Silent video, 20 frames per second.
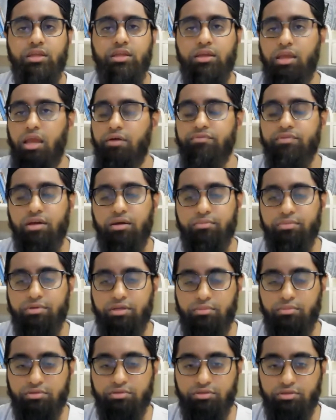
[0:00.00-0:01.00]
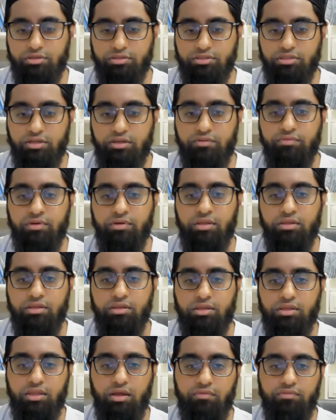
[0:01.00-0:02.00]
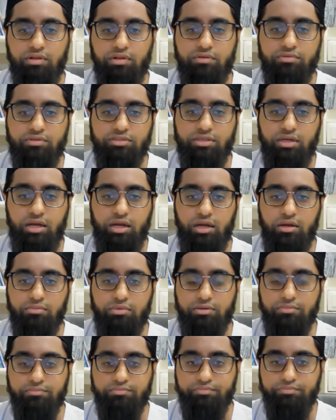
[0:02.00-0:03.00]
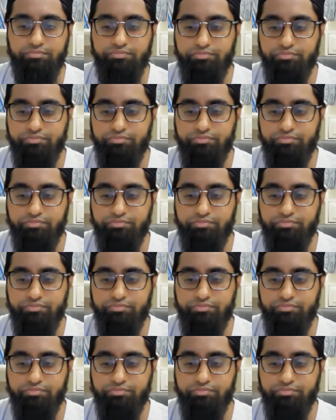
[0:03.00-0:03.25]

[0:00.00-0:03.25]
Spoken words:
they have not been able to achieve the level of the Sahaba.